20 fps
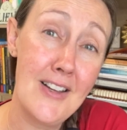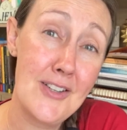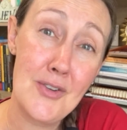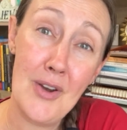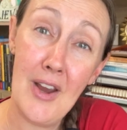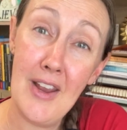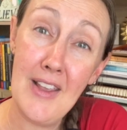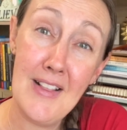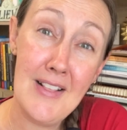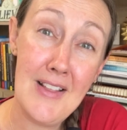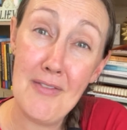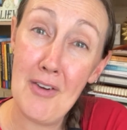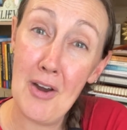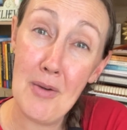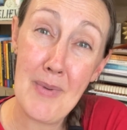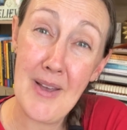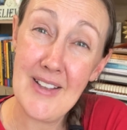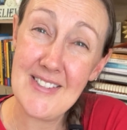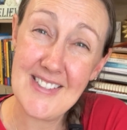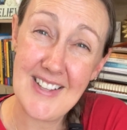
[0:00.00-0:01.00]
try and live our
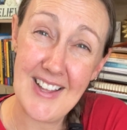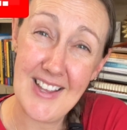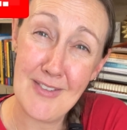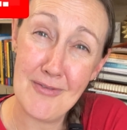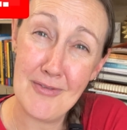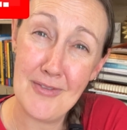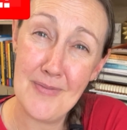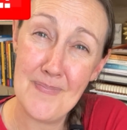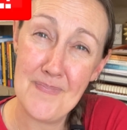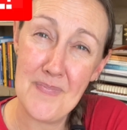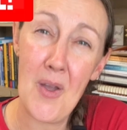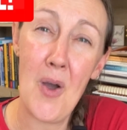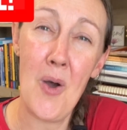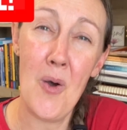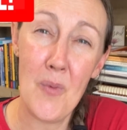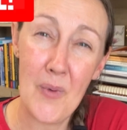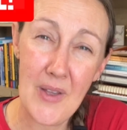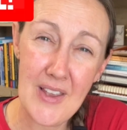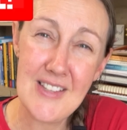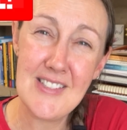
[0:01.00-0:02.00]
best life
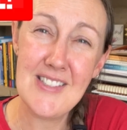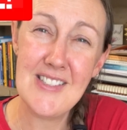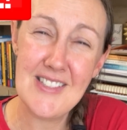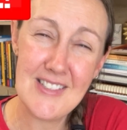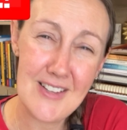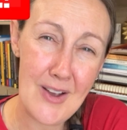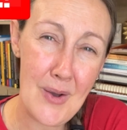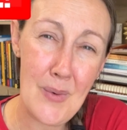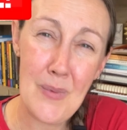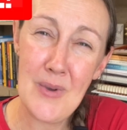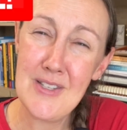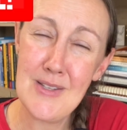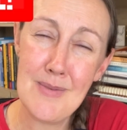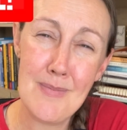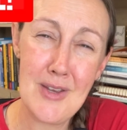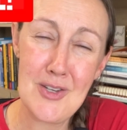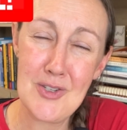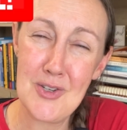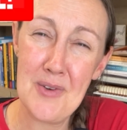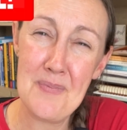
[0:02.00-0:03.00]
always, always a
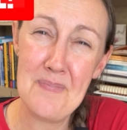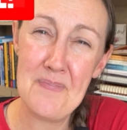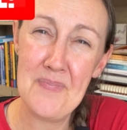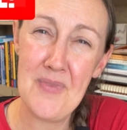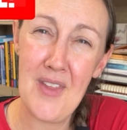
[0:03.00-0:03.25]
mission,